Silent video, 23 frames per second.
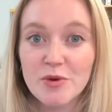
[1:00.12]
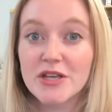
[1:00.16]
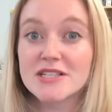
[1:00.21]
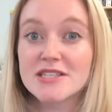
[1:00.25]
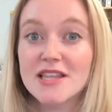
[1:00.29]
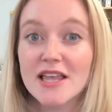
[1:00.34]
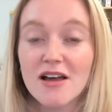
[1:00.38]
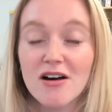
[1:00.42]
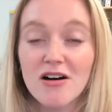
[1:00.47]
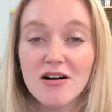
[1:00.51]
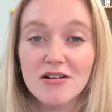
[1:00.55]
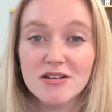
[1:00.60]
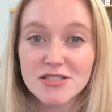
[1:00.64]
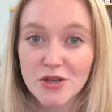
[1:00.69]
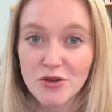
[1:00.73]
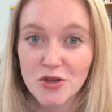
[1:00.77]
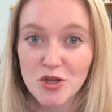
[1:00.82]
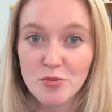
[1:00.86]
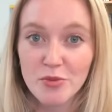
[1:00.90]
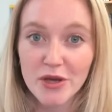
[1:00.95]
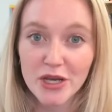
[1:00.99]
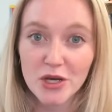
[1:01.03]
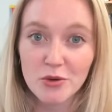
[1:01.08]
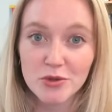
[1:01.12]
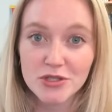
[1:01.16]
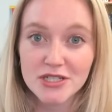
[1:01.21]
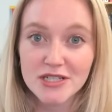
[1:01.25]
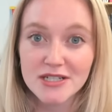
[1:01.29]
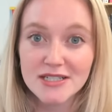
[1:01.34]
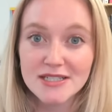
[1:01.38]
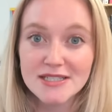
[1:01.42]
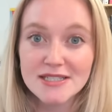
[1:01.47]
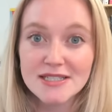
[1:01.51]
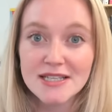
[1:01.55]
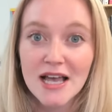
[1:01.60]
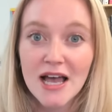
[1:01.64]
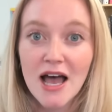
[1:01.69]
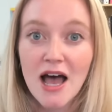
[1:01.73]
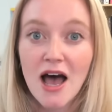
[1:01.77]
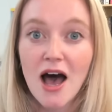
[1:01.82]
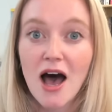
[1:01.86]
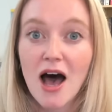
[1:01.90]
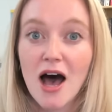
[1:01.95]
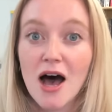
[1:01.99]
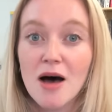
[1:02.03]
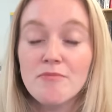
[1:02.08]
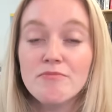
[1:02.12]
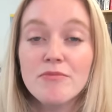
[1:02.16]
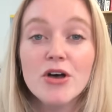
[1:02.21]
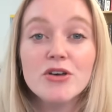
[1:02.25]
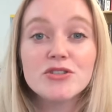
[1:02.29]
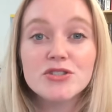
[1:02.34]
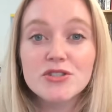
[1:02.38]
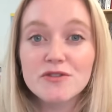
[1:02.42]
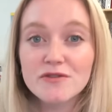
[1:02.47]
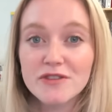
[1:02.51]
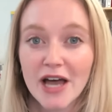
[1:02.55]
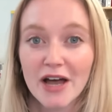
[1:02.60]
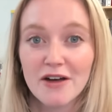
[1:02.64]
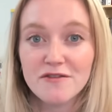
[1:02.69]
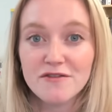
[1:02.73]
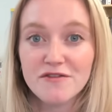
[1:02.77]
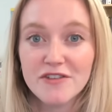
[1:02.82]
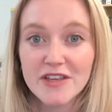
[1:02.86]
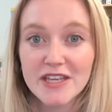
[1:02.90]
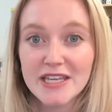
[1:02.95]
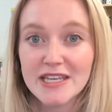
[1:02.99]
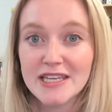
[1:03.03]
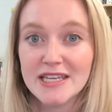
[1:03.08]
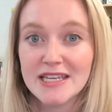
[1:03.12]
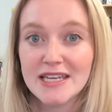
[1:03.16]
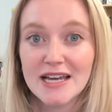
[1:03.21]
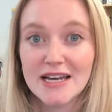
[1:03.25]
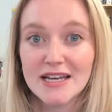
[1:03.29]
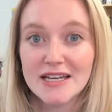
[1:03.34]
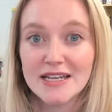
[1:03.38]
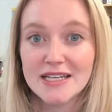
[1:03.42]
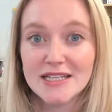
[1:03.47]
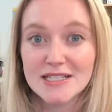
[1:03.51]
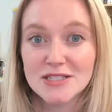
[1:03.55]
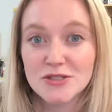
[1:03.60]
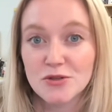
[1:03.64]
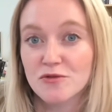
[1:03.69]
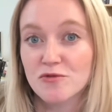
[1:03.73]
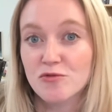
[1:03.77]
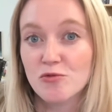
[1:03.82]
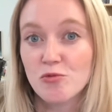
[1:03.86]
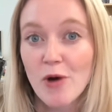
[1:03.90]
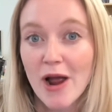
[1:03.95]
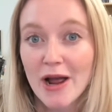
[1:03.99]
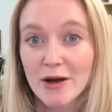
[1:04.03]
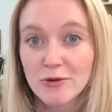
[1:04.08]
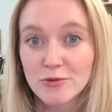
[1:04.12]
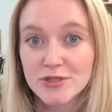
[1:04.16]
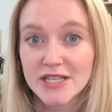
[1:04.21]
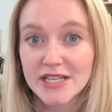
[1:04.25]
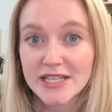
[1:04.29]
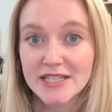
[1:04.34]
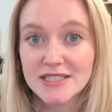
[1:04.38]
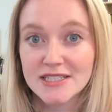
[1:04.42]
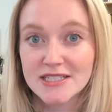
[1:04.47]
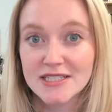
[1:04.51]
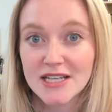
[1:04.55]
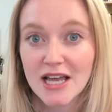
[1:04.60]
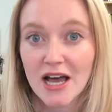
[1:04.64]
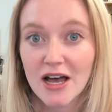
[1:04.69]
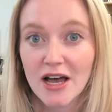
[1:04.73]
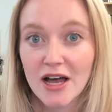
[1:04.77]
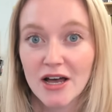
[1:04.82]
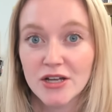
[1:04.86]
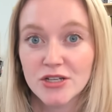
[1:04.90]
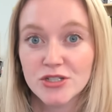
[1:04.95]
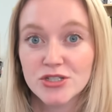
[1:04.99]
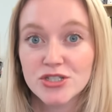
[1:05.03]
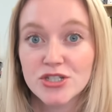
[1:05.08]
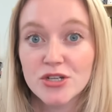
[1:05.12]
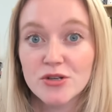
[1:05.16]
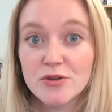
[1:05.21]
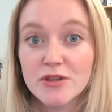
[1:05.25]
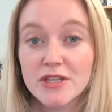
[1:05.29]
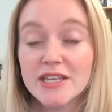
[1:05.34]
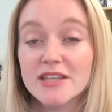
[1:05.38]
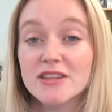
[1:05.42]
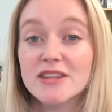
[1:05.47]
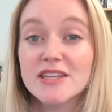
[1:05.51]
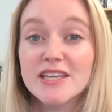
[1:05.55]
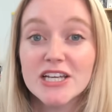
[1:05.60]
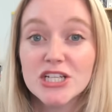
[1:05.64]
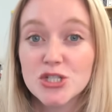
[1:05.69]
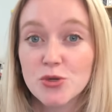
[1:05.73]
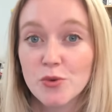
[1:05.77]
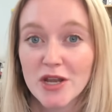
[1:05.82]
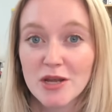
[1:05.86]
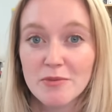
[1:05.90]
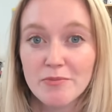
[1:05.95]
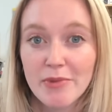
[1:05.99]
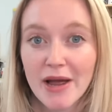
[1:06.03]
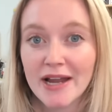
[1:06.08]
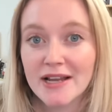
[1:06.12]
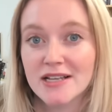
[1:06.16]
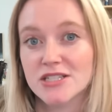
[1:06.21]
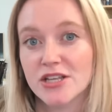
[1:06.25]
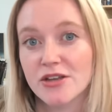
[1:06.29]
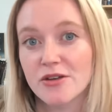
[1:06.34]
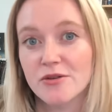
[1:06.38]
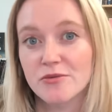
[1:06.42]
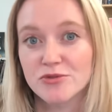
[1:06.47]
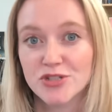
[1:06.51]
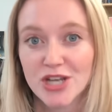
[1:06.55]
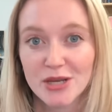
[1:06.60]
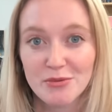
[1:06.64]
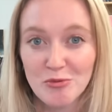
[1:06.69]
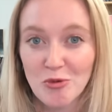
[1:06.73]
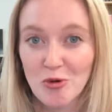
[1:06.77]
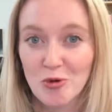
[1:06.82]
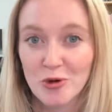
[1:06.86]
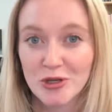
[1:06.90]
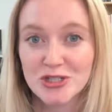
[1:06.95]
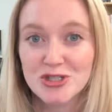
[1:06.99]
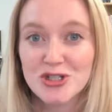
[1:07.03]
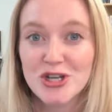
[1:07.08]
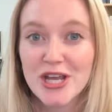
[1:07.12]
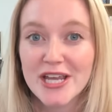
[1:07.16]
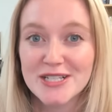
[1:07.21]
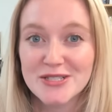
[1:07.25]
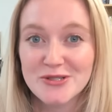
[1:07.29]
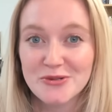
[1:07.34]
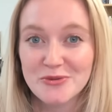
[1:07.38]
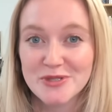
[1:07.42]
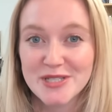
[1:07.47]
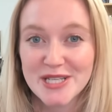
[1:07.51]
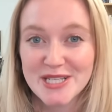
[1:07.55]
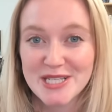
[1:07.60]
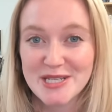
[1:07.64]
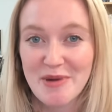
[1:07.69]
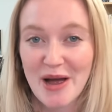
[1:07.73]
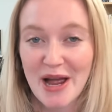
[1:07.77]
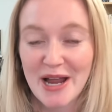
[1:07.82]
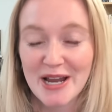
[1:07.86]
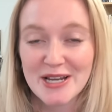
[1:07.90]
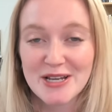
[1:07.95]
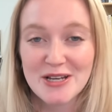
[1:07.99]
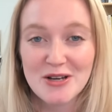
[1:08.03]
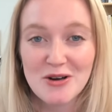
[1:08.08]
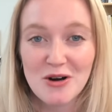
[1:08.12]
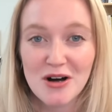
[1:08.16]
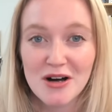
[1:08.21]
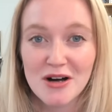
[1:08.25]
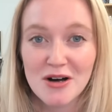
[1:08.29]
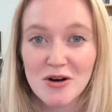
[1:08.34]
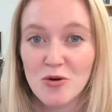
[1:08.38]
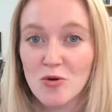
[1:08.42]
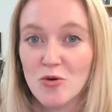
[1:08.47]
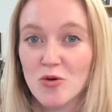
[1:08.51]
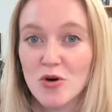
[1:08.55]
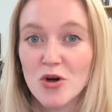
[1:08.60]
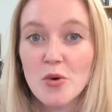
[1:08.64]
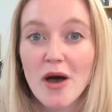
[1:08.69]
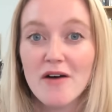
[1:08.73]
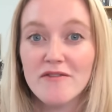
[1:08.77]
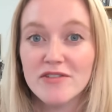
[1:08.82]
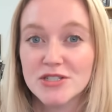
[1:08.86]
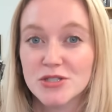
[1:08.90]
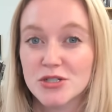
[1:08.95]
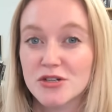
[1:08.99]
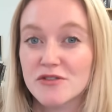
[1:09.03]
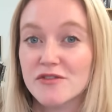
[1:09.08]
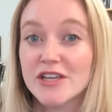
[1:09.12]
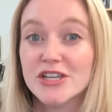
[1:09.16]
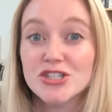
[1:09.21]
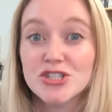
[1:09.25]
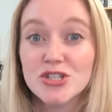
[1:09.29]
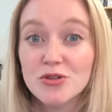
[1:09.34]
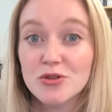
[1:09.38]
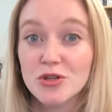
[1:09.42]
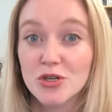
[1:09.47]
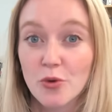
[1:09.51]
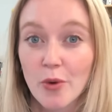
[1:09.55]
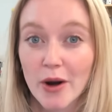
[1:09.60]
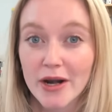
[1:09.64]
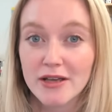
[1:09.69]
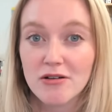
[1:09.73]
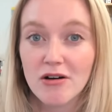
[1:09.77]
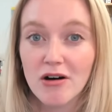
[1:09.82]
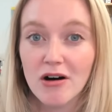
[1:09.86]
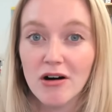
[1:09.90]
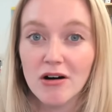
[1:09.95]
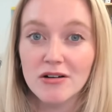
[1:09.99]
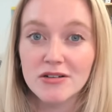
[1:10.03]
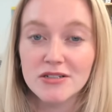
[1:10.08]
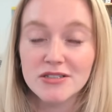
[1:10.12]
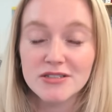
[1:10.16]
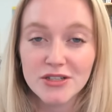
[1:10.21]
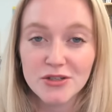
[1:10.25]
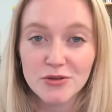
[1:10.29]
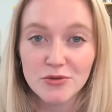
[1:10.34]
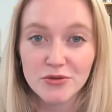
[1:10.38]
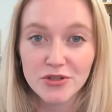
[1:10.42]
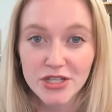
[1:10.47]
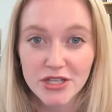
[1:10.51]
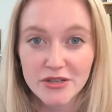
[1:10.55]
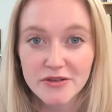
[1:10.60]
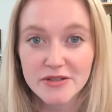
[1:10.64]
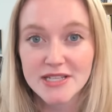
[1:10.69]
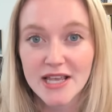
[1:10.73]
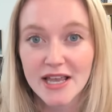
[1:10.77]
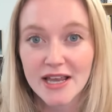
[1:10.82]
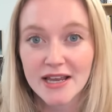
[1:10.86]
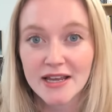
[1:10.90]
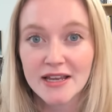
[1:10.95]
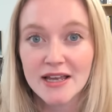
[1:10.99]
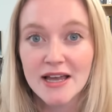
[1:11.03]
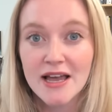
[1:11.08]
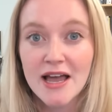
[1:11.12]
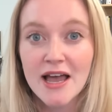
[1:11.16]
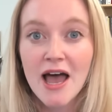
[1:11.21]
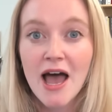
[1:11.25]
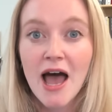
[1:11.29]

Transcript: because they are so ubiquitous. Uh, most of that fee uh, is sort of routed uh, to the, the issuing bank, so JP Morgan Chase or Citibank uh, or whoever sort of issued the credit card that you're using.